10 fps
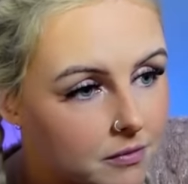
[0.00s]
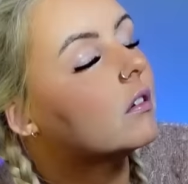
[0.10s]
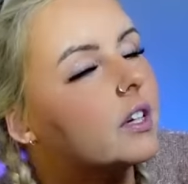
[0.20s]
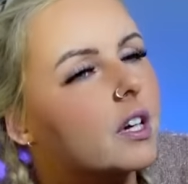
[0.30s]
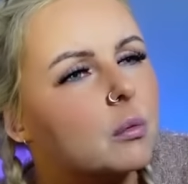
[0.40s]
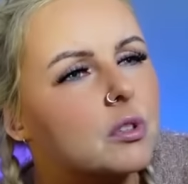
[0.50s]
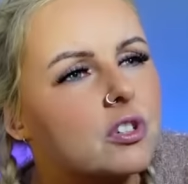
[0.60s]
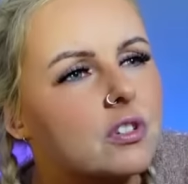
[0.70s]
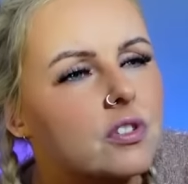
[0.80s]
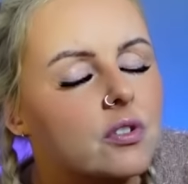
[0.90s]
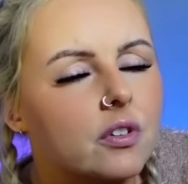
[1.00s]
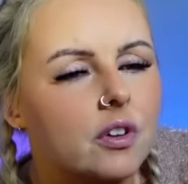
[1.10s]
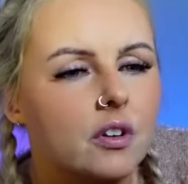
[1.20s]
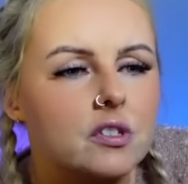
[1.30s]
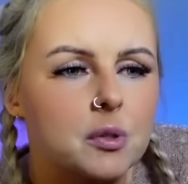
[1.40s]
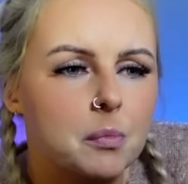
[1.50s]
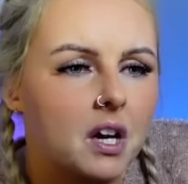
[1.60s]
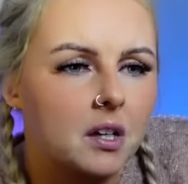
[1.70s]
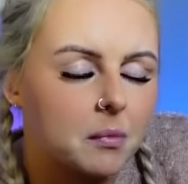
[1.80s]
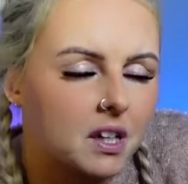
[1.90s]
Oh yeah, we should have saw the
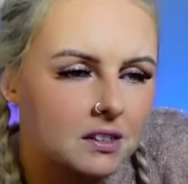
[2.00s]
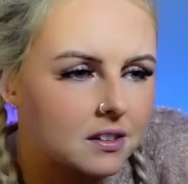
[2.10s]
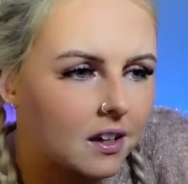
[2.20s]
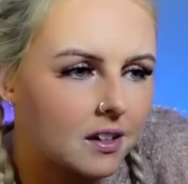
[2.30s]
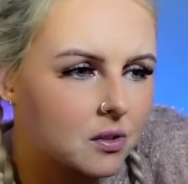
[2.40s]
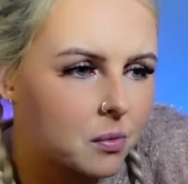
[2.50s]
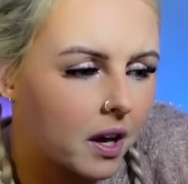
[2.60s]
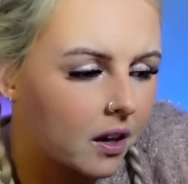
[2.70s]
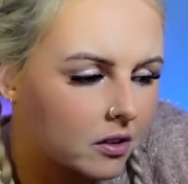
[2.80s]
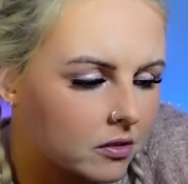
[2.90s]
hunchback man die as well.